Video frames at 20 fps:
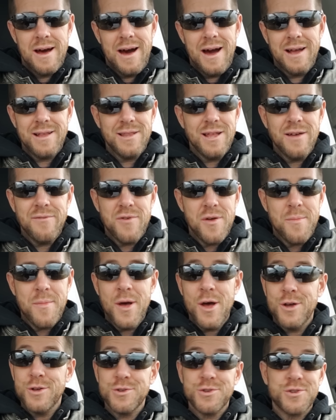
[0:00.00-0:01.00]
I love
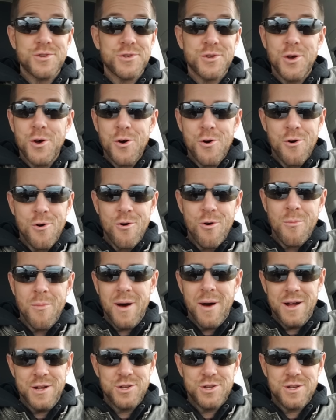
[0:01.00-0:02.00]
him so
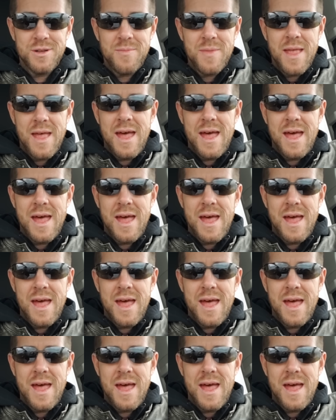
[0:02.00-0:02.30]
much,